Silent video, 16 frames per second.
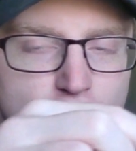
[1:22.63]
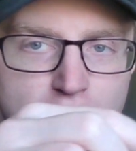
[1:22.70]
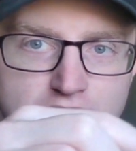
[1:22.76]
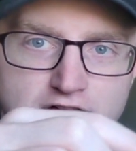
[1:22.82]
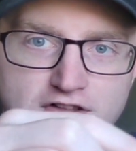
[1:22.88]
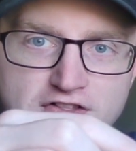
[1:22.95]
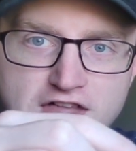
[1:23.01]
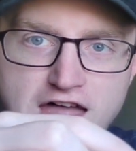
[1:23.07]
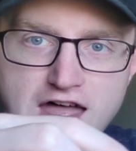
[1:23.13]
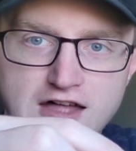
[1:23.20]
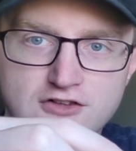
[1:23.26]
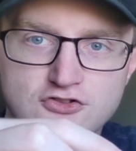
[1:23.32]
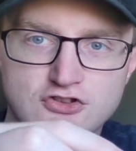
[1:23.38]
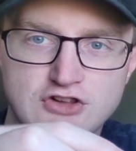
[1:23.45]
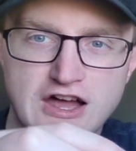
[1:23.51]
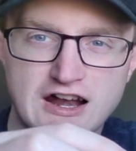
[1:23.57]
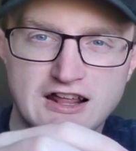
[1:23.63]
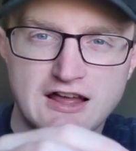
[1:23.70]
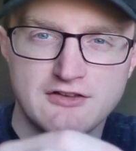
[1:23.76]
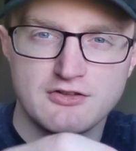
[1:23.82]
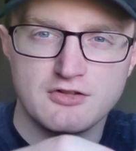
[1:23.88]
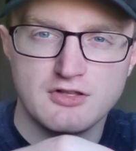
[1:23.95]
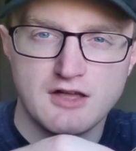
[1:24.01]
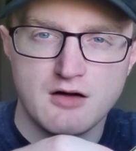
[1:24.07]
running down the edge, kind of
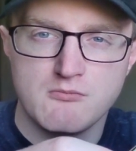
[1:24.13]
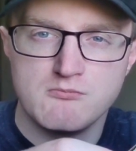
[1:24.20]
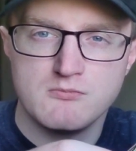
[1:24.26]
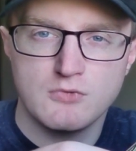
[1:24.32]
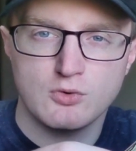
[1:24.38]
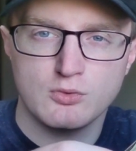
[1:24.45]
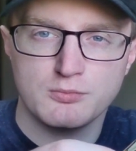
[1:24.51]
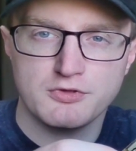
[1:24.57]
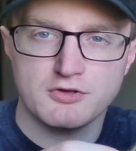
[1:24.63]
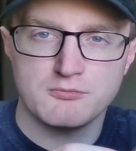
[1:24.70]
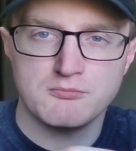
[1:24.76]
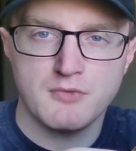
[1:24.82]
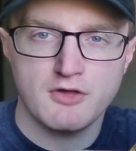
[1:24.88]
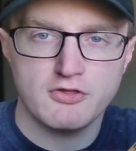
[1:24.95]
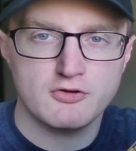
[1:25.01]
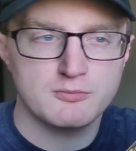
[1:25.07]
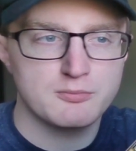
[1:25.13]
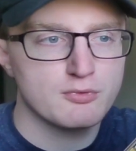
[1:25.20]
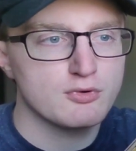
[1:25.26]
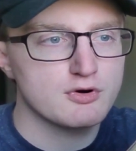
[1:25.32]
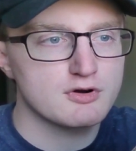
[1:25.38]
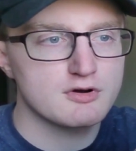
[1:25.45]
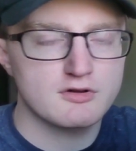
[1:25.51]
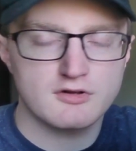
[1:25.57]
has almost a
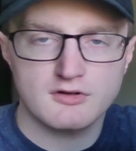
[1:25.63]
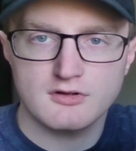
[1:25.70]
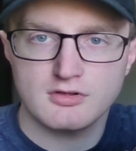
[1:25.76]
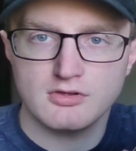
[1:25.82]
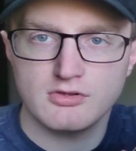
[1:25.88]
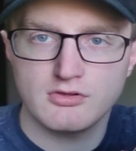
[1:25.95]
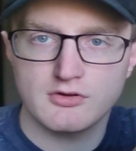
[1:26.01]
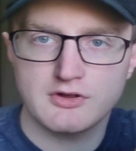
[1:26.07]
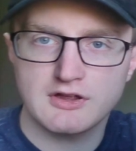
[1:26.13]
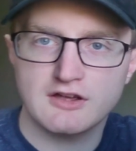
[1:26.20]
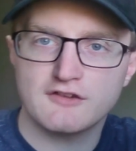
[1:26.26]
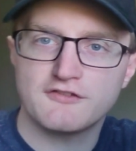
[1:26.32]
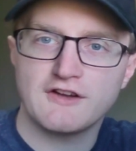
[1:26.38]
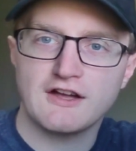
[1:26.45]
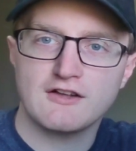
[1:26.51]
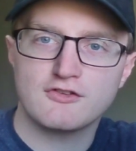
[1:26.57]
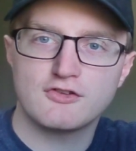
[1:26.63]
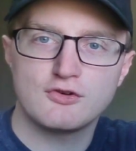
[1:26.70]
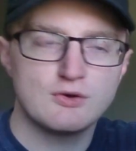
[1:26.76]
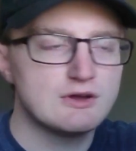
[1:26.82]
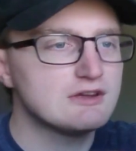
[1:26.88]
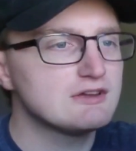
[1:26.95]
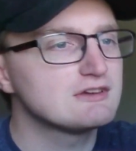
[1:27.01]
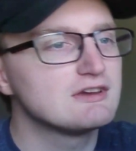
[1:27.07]
motherboard looking effect
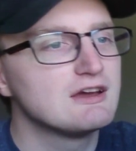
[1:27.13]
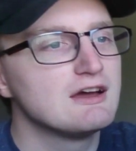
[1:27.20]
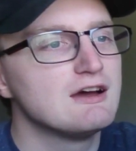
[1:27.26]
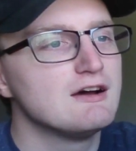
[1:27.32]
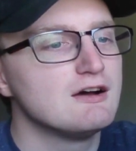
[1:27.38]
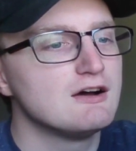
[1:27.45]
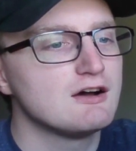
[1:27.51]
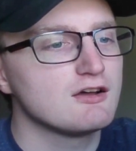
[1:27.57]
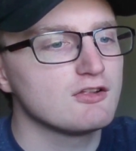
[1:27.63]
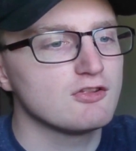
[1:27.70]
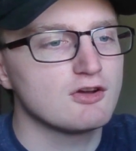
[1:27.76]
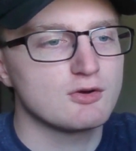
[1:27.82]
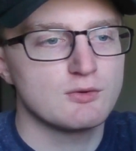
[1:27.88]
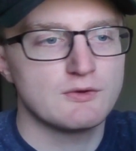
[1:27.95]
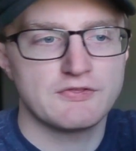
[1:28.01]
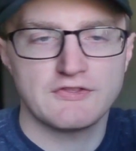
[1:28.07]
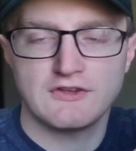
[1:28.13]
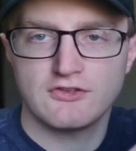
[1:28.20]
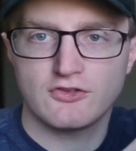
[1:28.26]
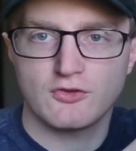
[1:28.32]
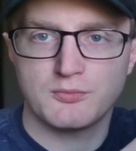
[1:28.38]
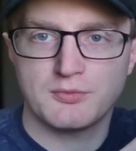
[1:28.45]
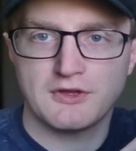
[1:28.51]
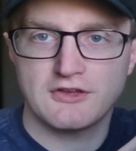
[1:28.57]
to it, along with these
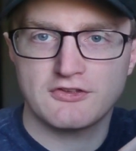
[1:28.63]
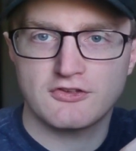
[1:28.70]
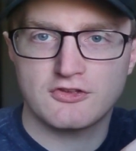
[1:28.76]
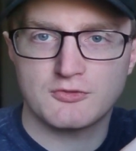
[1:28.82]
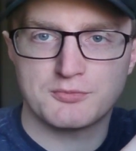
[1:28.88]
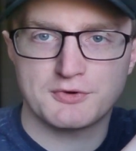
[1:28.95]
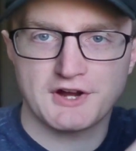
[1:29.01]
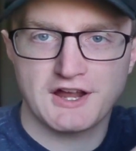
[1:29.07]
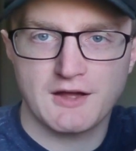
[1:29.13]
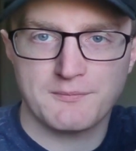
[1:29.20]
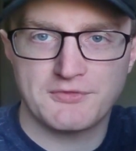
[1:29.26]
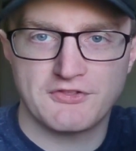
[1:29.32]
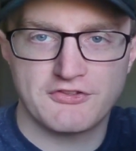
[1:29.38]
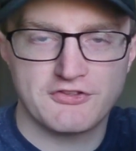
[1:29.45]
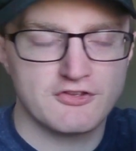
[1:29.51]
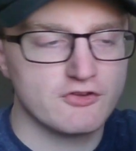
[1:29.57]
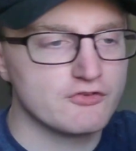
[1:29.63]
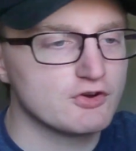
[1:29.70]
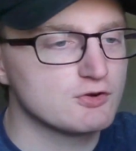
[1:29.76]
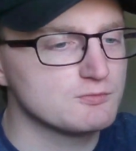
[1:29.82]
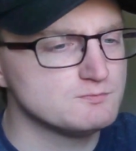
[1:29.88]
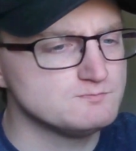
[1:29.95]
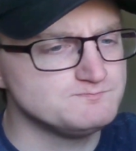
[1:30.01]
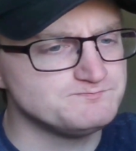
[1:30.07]
little places to break up the
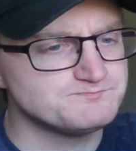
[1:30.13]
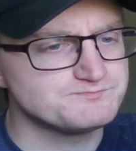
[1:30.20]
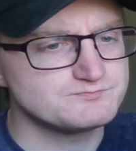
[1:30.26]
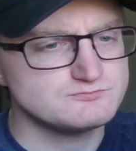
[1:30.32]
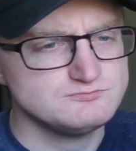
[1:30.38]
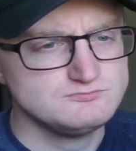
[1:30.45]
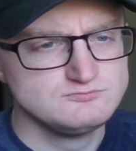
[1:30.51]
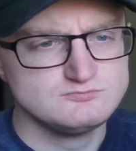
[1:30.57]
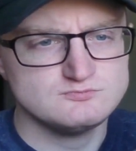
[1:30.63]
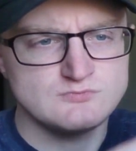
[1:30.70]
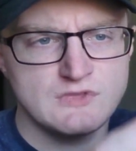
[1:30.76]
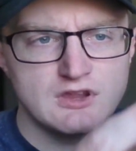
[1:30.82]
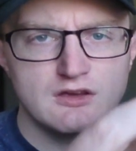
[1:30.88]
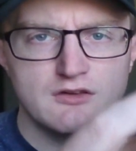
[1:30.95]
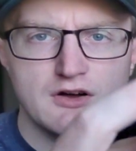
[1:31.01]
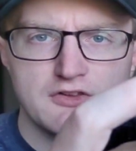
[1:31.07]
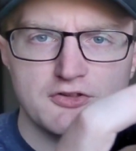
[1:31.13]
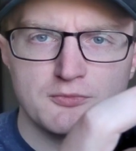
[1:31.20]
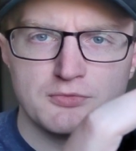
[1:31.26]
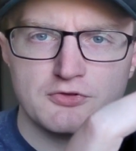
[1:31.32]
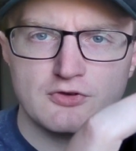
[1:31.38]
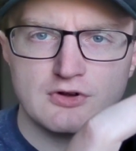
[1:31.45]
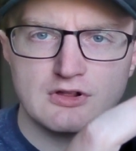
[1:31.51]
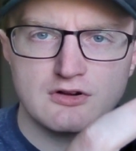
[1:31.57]
silver. You got some
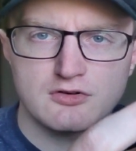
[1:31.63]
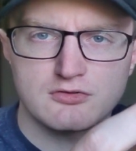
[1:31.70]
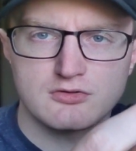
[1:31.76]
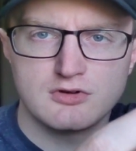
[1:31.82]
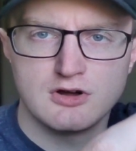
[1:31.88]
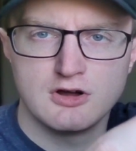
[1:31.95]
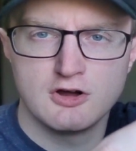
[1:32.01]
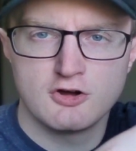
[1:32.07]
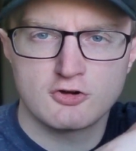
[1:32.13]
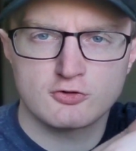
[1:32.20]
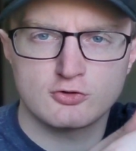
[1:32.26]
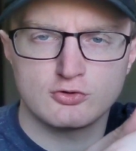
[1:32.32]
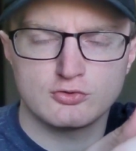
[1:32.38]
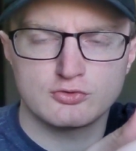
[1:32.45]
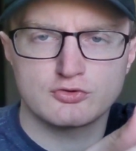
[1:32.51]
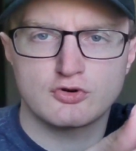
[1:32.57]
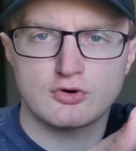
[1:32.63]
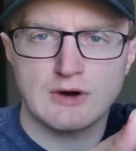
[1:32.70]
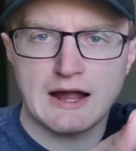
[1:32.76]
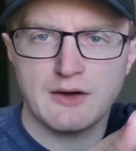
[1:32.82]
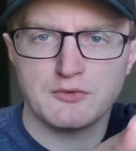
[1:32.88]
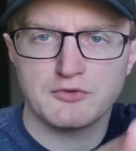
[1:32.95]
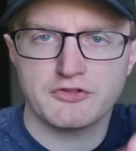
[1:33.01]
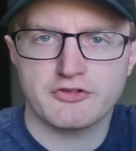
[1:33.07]
3 little gold
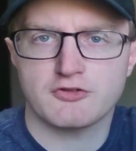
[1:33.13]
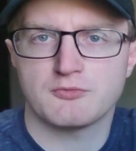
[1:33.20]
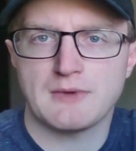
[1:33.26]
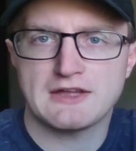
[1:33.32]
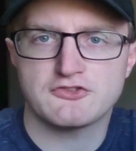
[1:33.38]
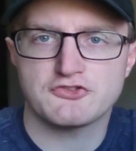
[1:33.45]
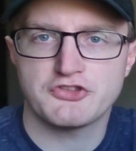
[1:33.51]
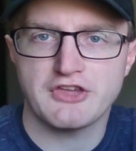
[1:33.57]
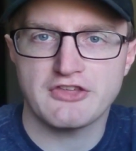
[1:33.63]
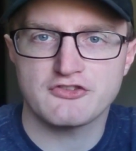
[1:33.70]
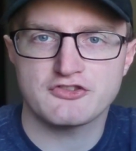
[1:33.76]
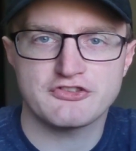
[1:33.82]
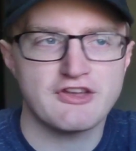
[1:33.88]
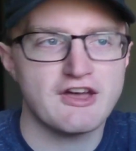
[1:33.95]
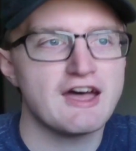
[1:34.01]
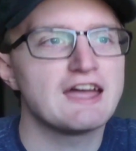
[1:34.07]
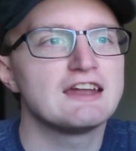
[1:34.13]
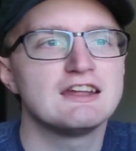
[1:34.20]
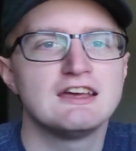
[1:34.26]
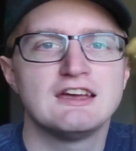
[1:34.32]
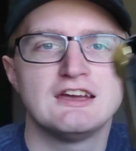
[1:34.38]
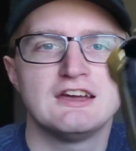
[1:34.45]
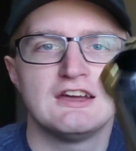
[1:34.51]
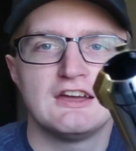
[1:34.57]
crowns to match the other side.
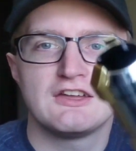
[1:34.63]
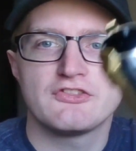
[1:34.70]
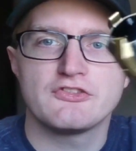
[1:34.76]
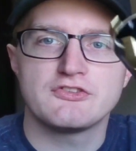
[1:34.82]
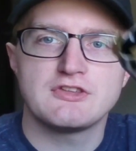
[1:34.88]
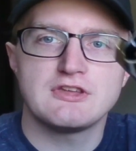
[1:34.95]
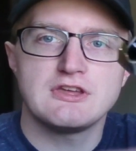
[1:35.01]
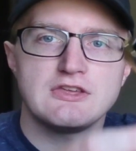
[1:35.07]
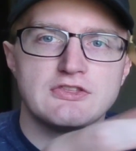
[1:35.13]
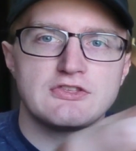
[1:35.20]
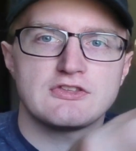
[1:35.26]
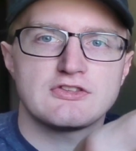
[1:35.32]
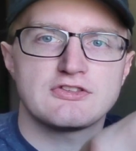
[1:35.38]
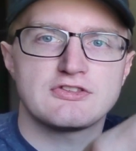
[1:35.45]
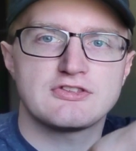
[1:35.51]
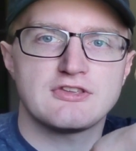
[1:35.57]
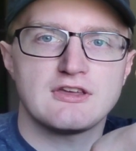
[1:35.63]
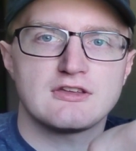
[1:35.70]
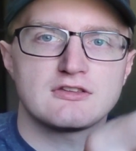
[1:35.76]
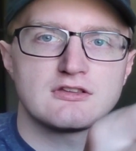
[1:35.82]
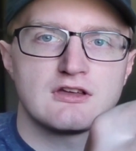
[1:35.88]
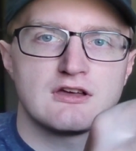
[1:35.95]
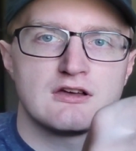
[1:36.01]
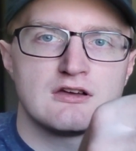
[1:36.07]
The teeth
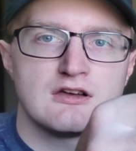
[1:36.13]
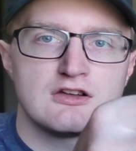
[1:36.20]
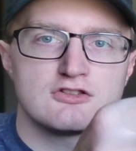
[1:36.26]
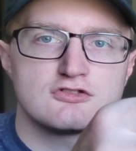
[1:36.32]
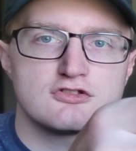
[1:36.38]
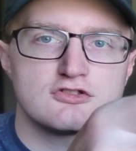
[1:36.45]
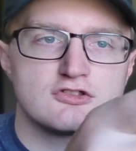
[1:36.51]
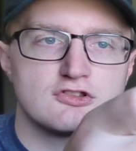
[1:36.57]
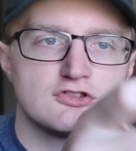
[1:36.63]
sit just a